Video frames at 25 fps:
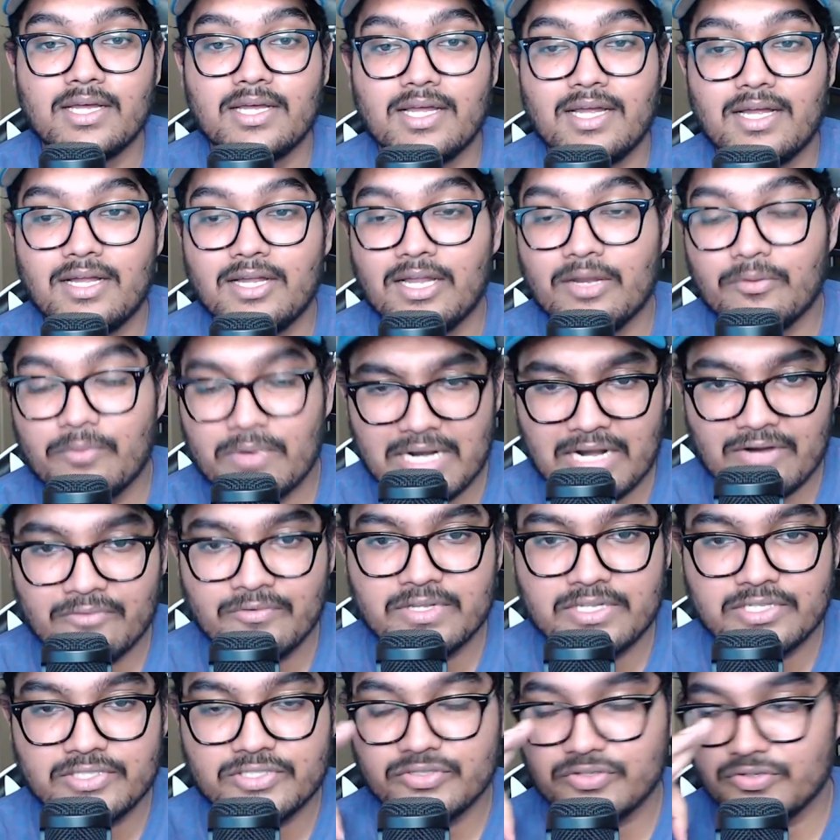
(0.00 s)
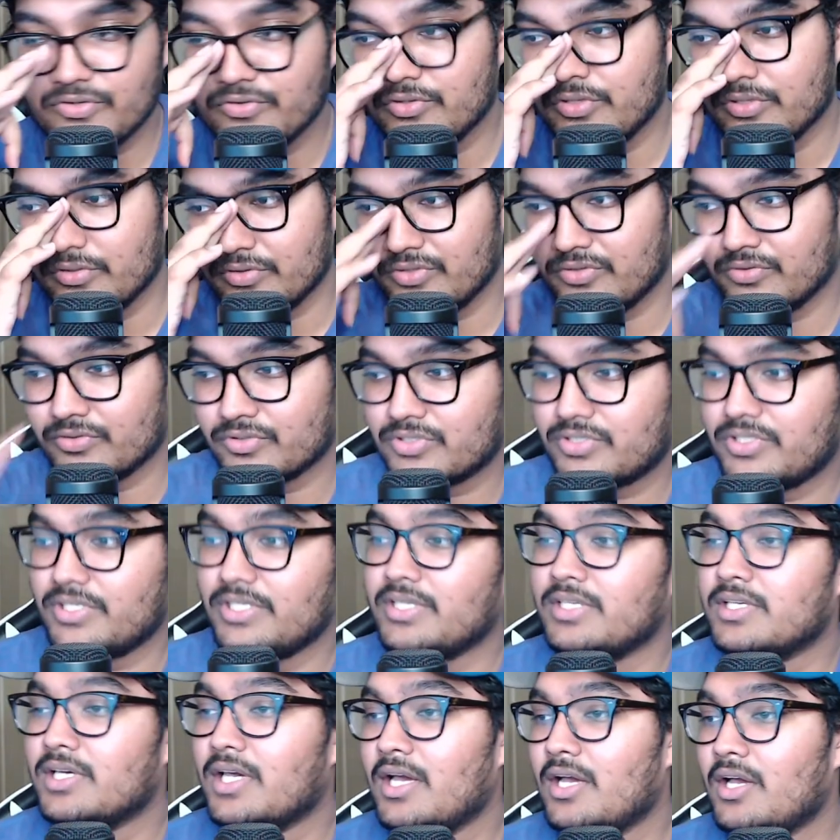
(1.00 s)
And when I read it to you, you'll
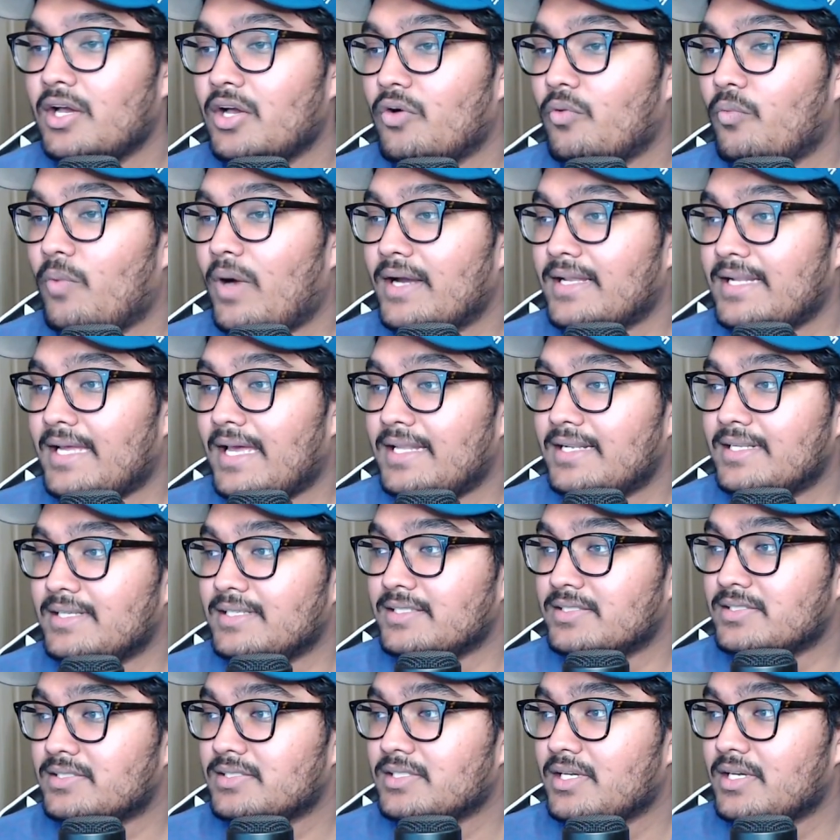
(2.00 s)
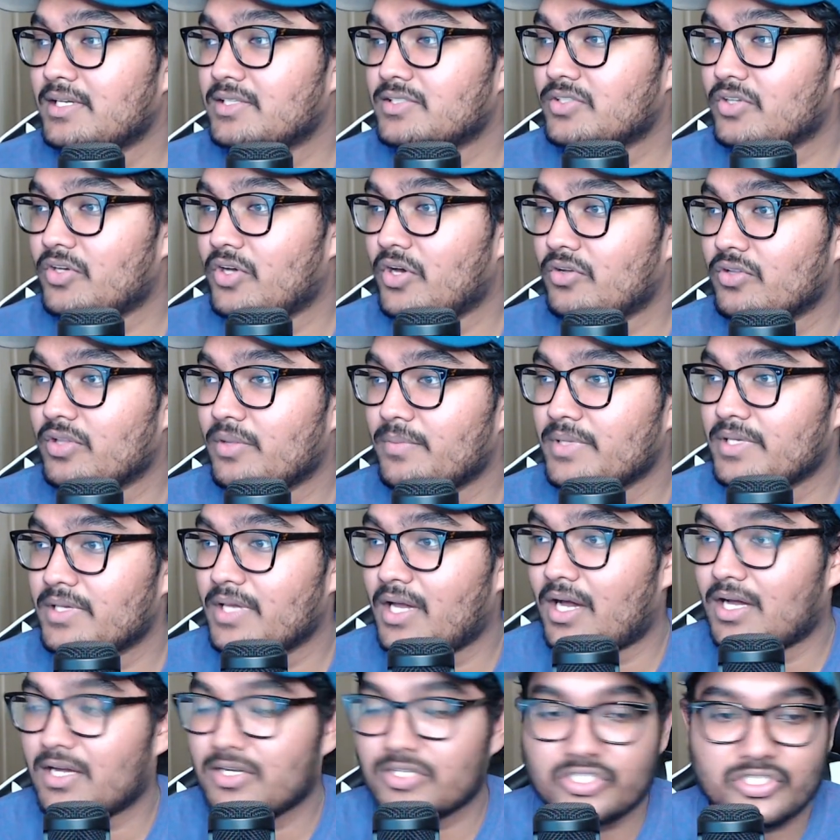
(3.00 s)
see why that is. So let me
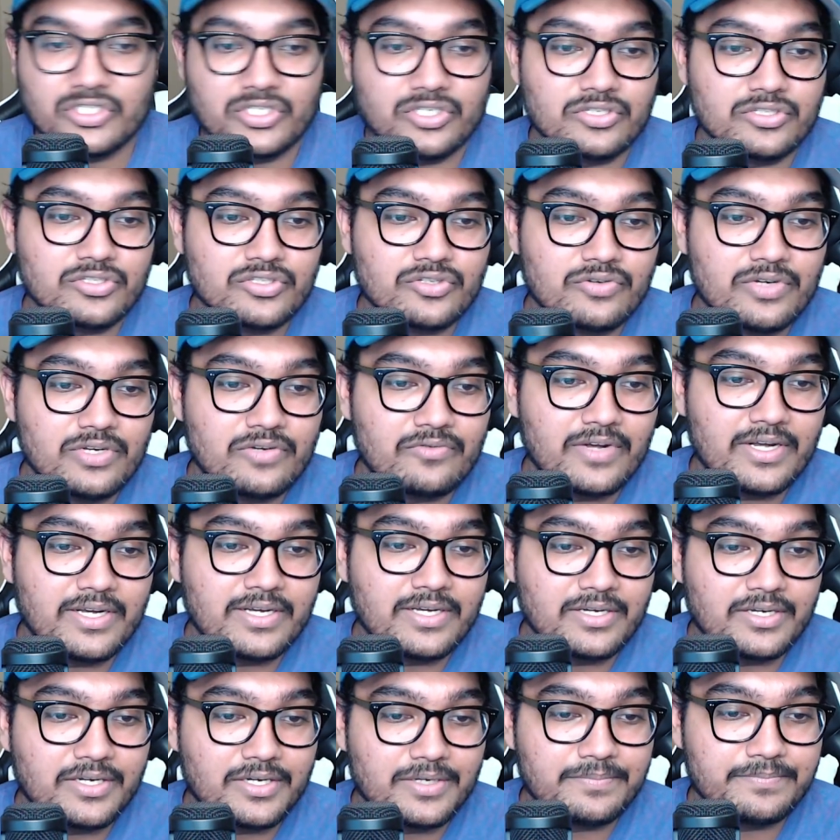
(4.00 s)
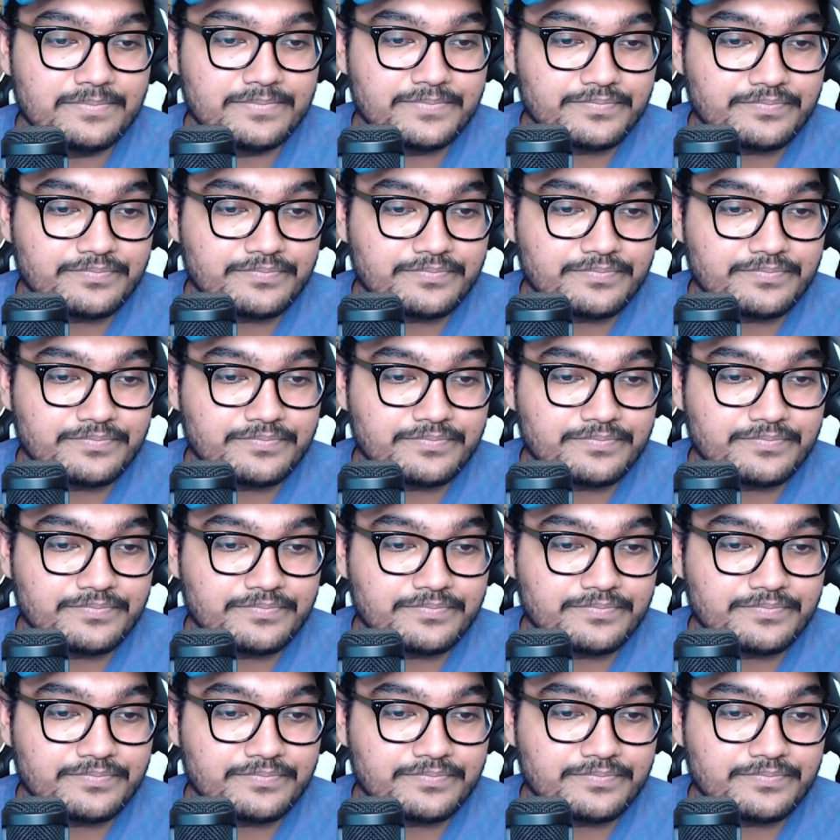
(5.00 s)
share the screen right here.